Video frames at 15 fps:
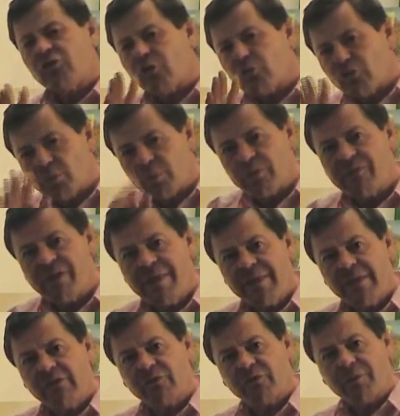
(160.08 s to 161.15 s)
So to
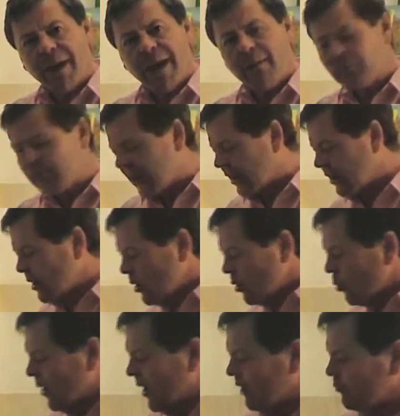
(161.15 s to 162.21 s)
prevent this from happening,
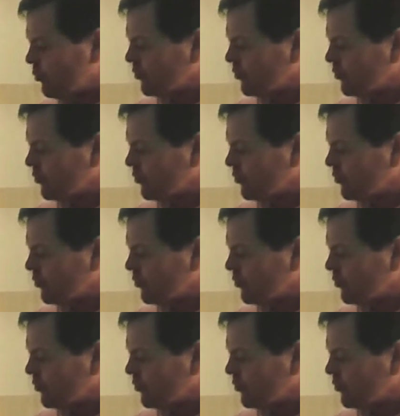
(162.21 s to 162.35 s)
we